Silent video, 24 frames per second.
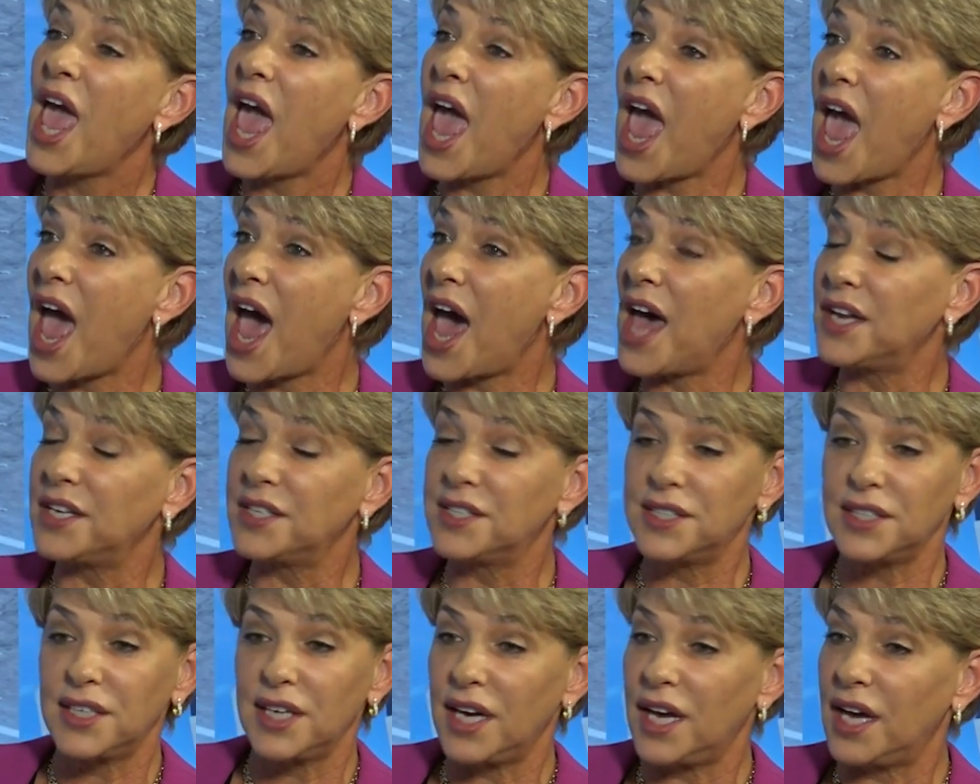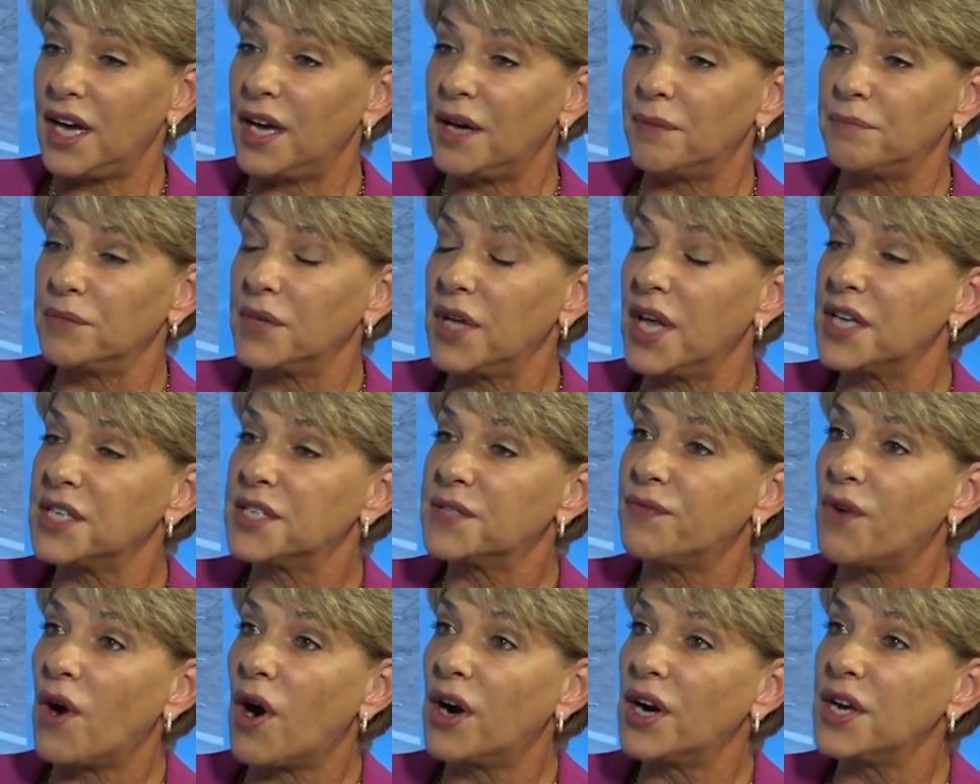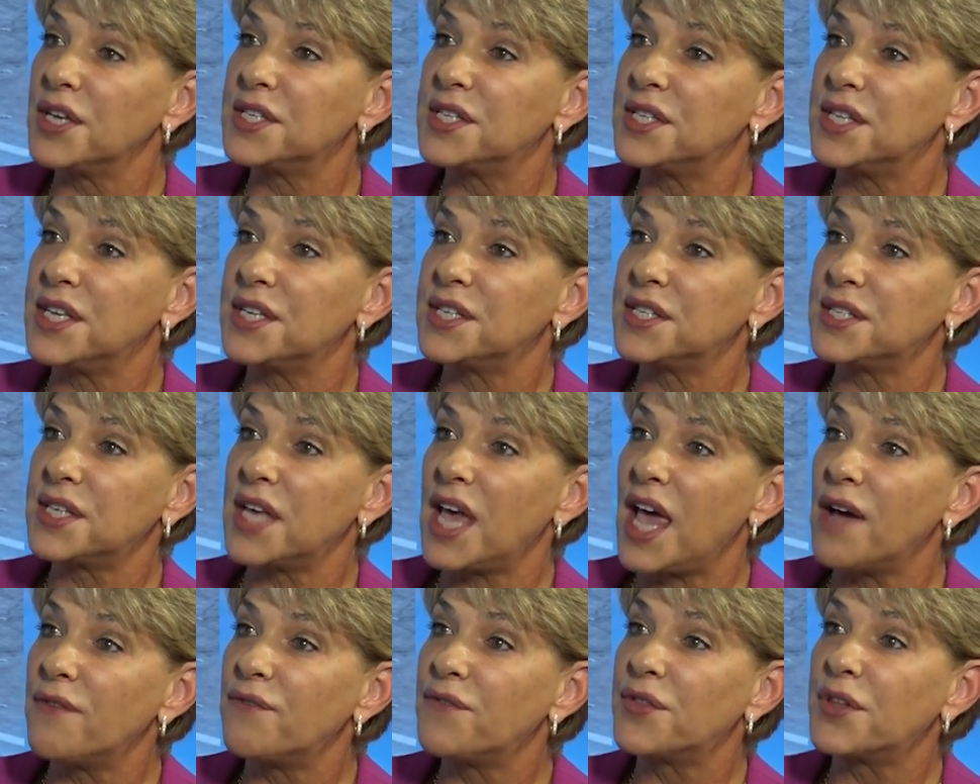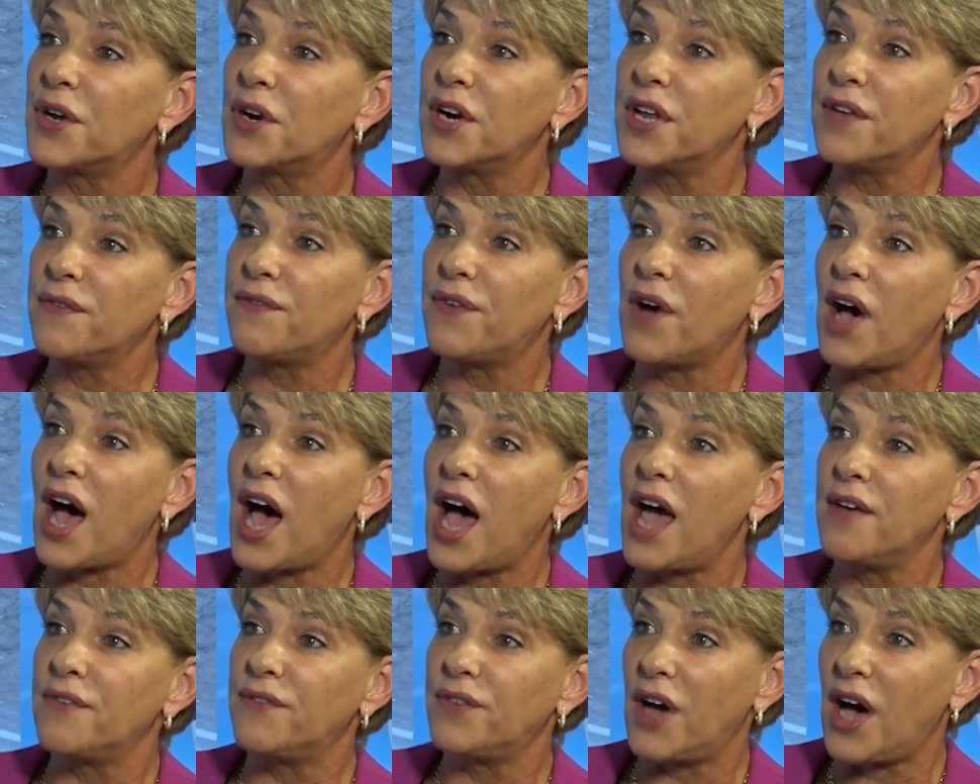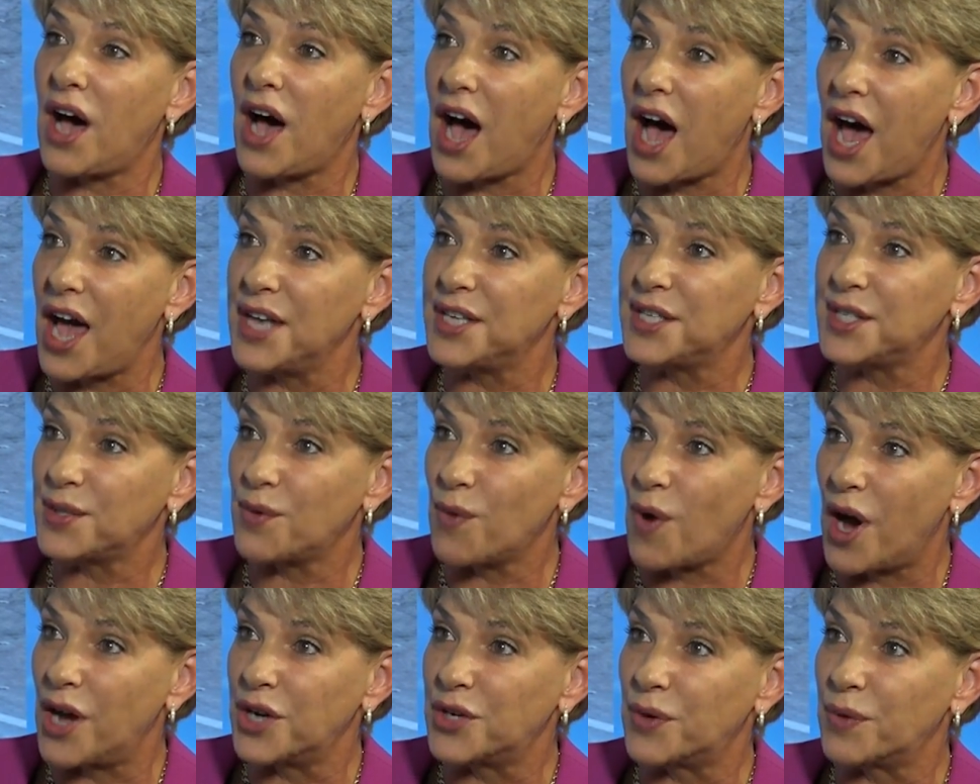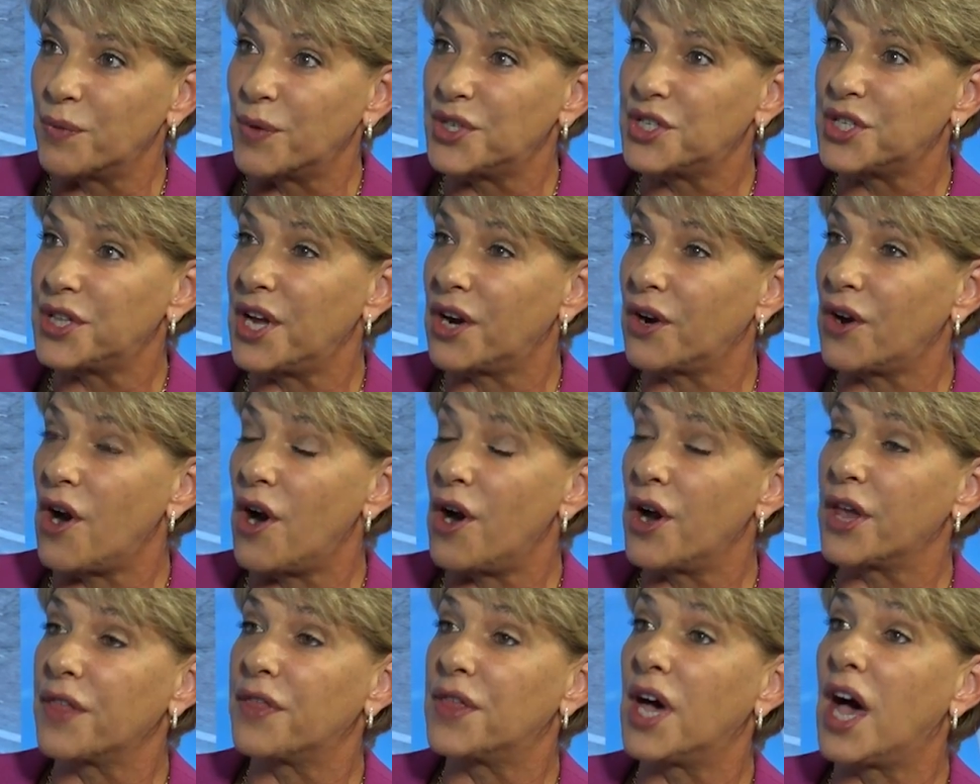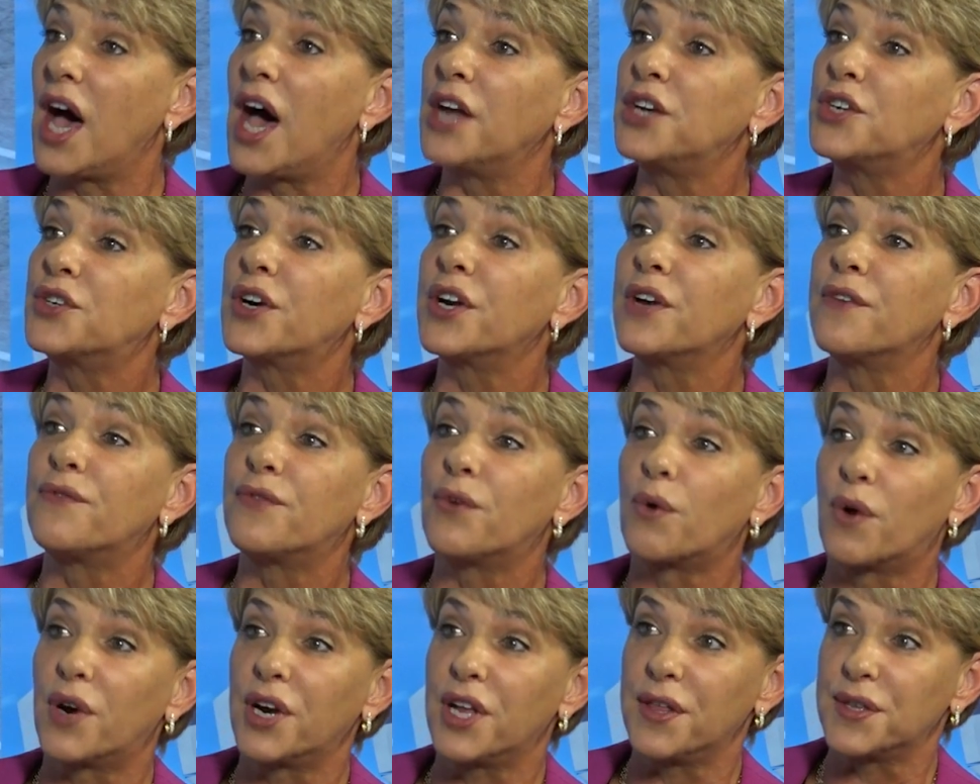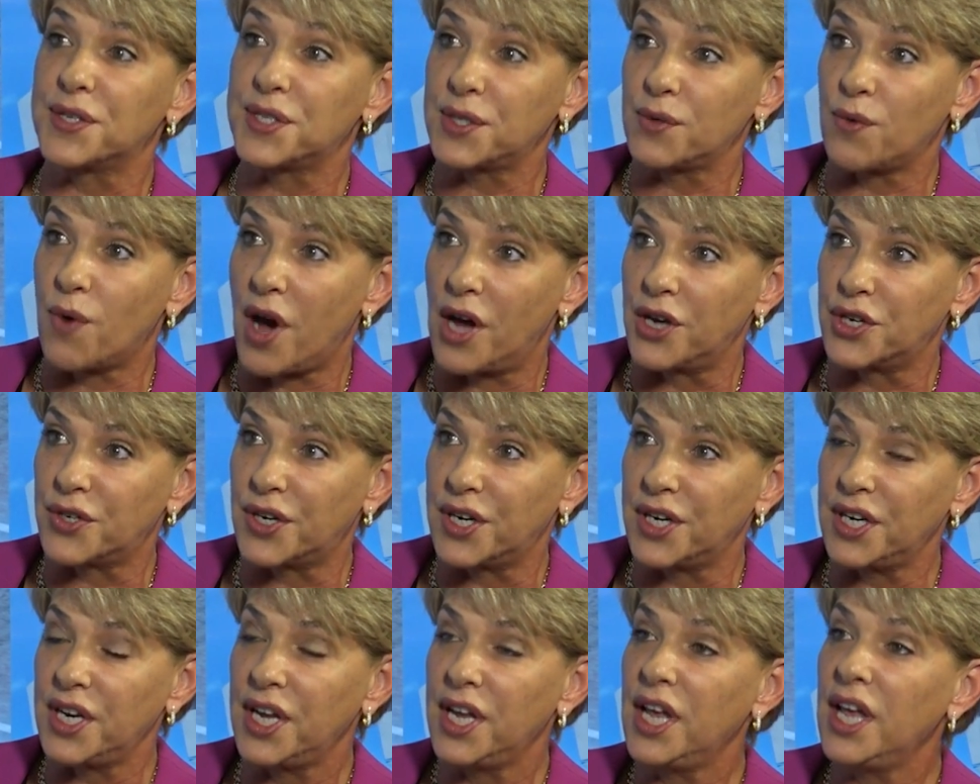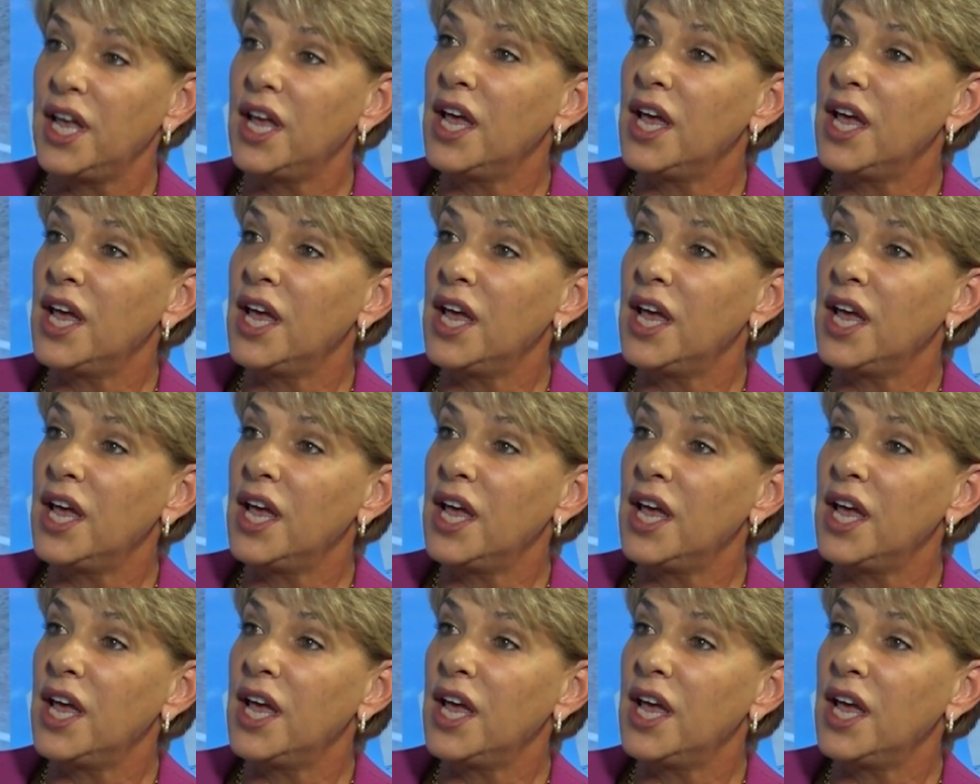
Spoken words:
And as far as this F-35I squadron, which they're calling the 140th Squadron,